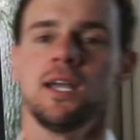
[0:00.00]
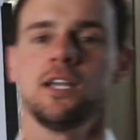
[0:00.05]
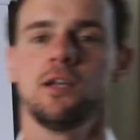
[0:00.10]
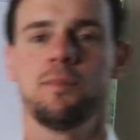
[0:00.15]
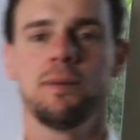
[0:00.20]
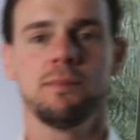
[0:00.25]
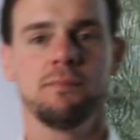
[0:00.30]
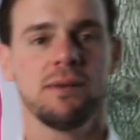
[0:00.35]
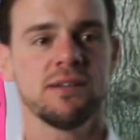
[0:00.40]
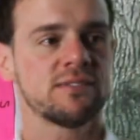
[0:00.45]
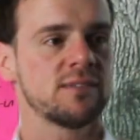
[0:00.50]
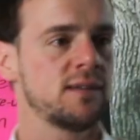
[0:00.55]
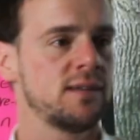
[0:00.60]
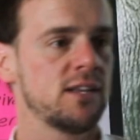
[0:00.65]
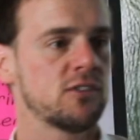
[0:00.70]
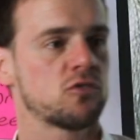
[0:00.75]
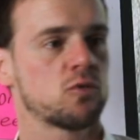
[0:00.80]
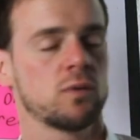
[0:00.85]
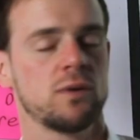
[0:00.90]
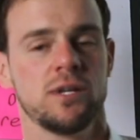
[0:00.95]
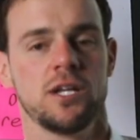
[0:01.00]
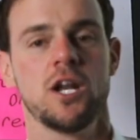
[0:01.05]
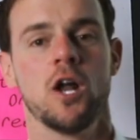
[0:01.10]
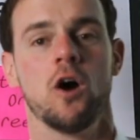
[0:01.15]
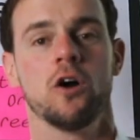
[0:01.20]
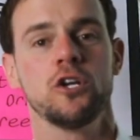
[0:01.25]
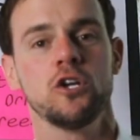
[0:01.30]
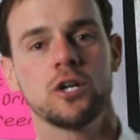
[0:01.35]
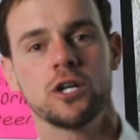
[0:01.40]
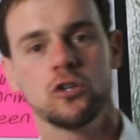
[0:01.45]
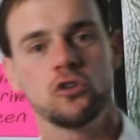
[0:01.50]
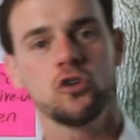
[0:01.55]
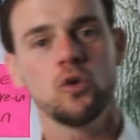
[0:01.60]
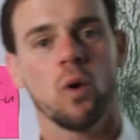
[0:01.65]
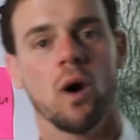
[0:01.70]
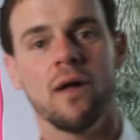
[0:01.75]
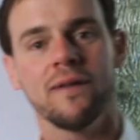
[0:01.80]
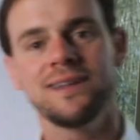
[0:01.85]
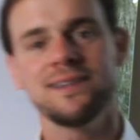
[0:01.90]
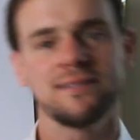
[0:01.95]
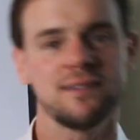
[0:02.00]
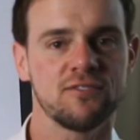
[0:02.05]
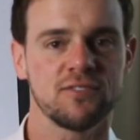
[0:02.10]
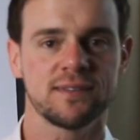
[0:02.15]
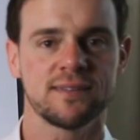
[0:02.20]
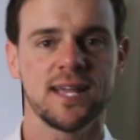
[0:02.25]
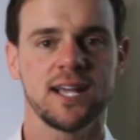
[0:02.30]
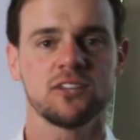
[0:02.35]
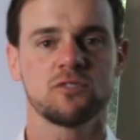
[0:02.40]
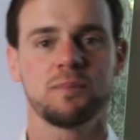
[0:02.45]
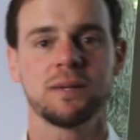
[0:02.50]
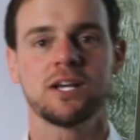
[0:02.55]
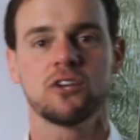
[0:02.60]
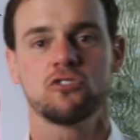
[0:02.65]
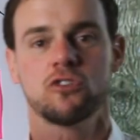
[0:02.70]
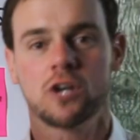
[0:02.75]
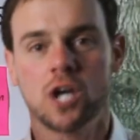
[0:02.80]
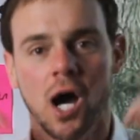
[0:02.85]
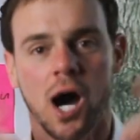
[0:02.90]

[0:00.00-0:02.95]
You've been missing this. You know, you could do all these different things because you're